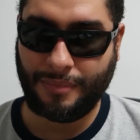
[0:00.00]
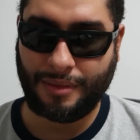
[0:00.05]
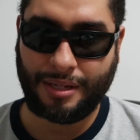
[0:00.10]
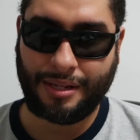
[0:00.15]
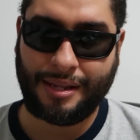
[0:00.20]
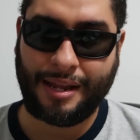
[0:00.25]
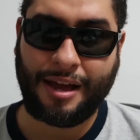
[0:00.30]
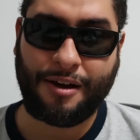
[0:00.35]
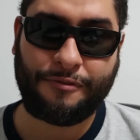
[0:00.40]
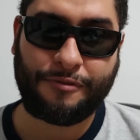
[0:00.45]

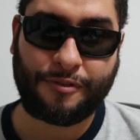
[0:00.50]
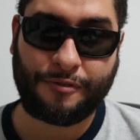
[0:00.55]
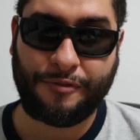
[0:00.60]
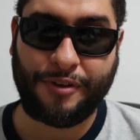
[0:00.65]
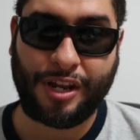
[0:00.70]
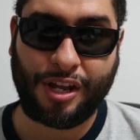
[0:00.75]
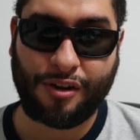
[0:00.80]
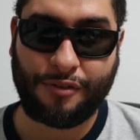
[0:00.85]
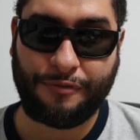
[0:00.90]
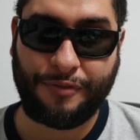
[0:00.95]
Now for
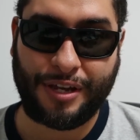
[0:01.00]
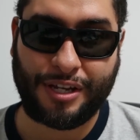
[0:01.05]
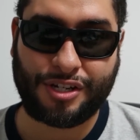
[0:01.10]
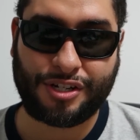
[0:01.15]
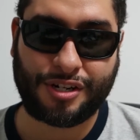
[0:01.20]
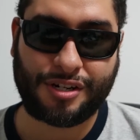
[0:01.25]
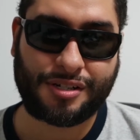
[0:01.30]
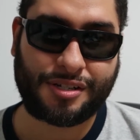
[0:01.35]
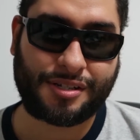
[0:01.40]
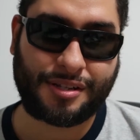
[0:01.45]
video
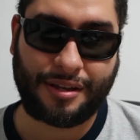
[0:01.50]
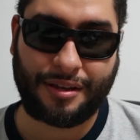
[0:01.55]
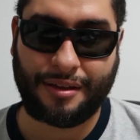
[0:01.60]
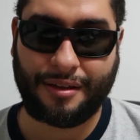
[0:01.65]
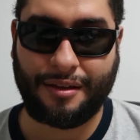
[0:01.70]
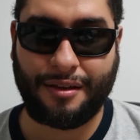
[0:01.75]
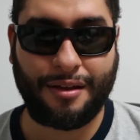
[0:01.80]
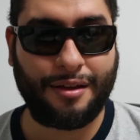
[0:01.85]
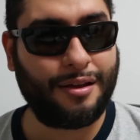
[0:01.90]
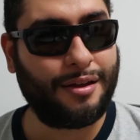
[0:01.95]
features,
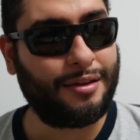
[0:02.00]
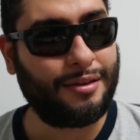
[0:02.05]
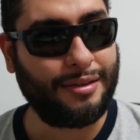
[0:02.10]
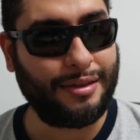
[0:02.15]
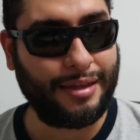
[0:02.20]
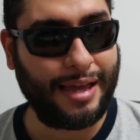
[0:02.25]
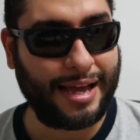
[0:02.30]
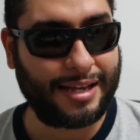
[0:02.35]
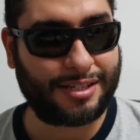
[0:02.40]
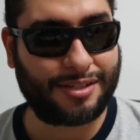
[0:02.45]

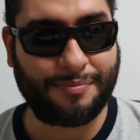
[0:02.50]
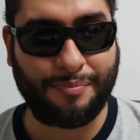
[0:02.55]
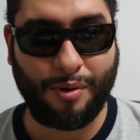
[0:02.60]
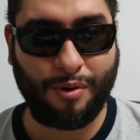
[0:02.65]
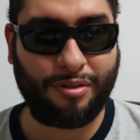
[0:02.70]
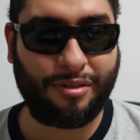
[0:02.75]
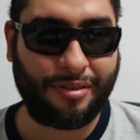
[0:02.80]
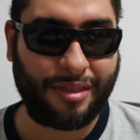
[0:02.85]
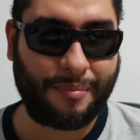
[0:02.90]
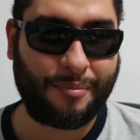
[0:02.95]
yes,
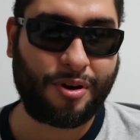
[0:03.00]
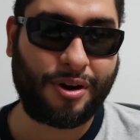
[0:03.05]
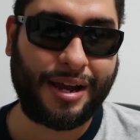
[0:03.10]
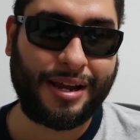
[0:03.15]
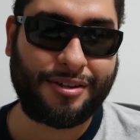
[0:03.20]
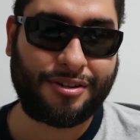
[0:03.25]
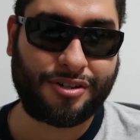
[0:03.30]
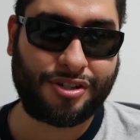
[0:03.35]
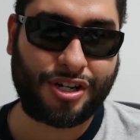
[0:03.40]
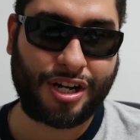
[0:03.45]
both of them are
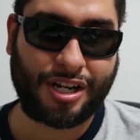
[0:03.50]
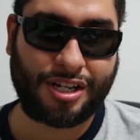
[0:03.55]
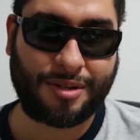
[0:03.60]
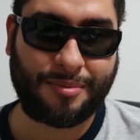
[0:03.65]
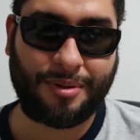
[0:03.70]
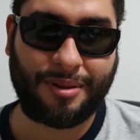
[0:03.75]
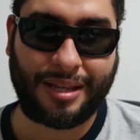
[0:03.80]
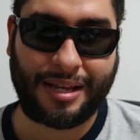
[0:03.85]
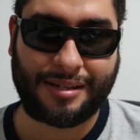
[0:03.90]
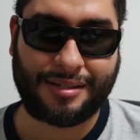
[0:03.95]

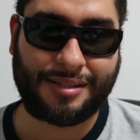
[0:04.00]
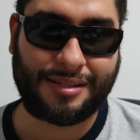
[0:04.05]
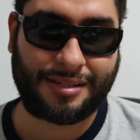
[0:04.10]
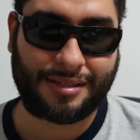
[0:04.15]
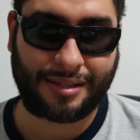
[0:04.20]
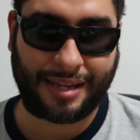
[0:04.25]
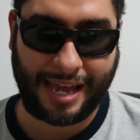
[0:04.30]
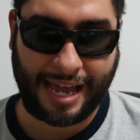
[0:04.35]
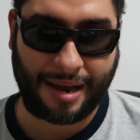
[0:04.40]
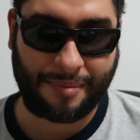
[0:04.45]
interchangeable lens
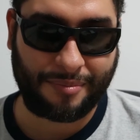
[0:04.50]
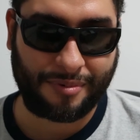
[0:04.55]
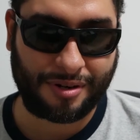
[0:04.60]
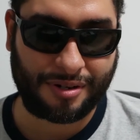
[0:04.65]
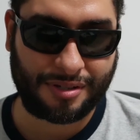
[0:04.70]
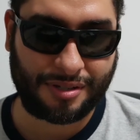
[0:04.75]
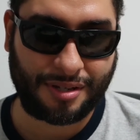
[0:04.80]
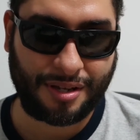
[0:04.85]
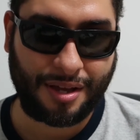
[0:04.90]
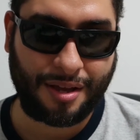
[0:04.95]

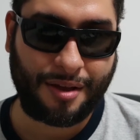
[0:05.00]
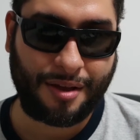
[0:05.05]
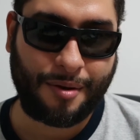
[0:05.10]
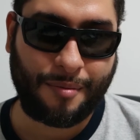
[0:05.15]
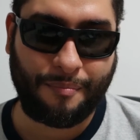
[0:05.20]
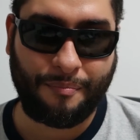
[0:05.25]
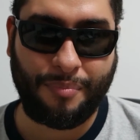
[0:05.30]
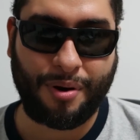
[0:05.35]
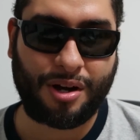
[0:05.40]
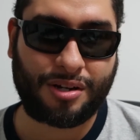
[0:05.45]
cameras,
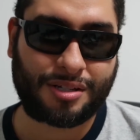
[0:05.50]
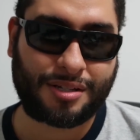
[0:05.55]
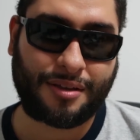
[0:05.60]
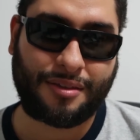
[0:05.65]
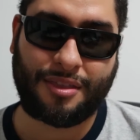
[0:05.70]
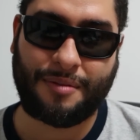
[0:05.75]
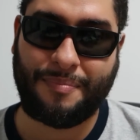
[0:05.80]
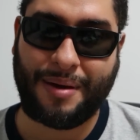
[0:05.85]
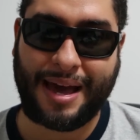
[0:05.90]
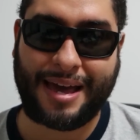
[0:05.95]
but
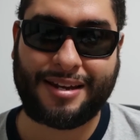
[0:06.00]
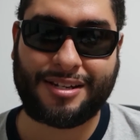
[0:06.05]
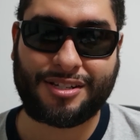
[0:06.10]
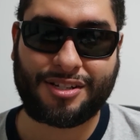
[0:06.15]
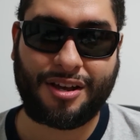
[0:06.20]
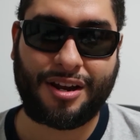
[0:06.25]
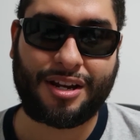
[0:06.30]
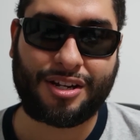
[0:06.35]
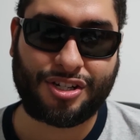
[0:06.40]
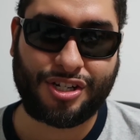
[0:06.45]
the
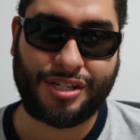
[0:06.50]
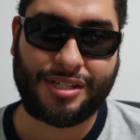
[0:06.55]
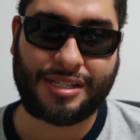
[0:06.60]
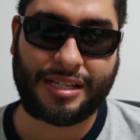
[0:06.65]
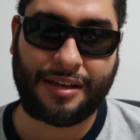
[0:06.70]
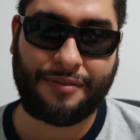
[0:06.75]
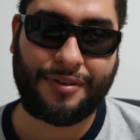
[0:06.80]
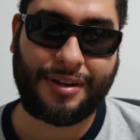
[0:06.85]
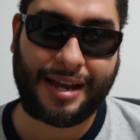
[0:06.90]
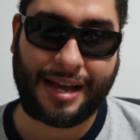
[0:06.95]
Panasonic
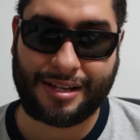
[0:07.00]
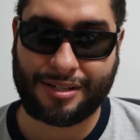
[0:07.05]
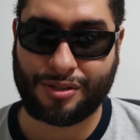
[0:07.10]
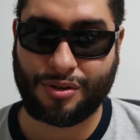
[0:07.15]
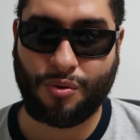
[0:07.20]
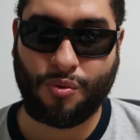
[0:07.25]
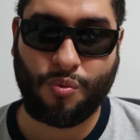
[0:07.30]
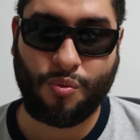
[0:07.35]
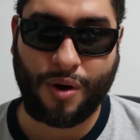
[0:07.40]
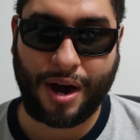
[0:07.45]
G7 has a
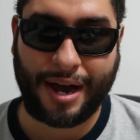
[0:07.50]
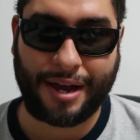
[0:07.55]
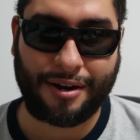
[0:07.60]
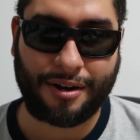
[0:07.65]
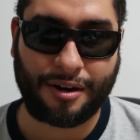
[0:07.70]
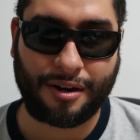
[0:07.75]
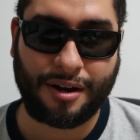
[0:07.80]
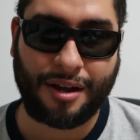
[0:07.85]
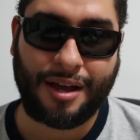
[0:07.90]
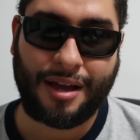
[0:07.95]

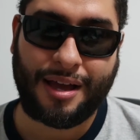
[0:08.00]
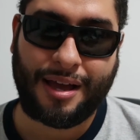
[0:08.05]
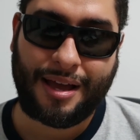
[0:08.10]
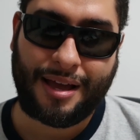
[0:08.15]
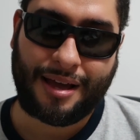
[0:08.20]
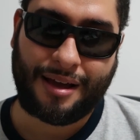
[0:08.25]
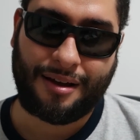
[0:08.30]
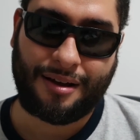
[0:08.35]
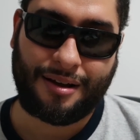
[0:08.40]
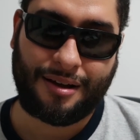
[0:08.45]
wider
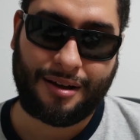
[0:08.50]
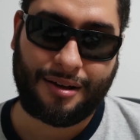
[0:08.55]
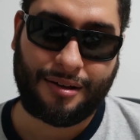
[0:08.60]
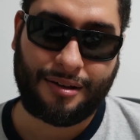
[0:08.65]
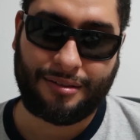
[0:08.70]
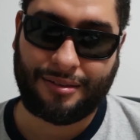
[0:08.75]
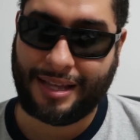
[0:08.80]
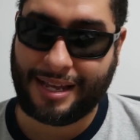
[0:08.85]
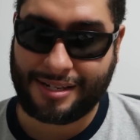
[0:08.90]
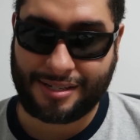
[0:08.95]

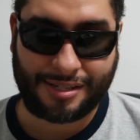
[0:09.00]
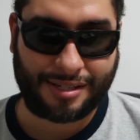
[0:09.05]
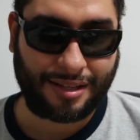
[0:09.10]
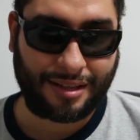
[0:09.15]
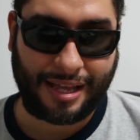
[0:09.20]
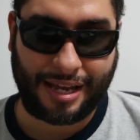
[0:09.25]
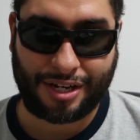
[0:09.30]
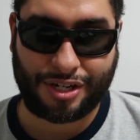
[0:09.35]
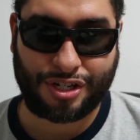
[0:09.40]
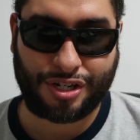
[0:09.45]
lens
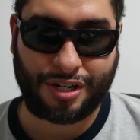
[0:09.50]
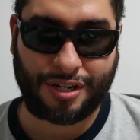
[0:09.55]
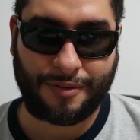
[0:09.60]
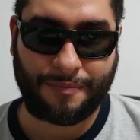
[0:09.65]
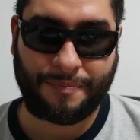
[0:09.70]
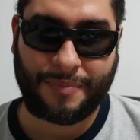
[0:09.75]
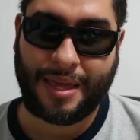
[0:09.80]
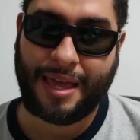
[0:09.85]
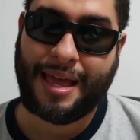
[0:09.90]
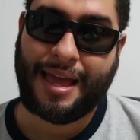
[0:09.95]
selection.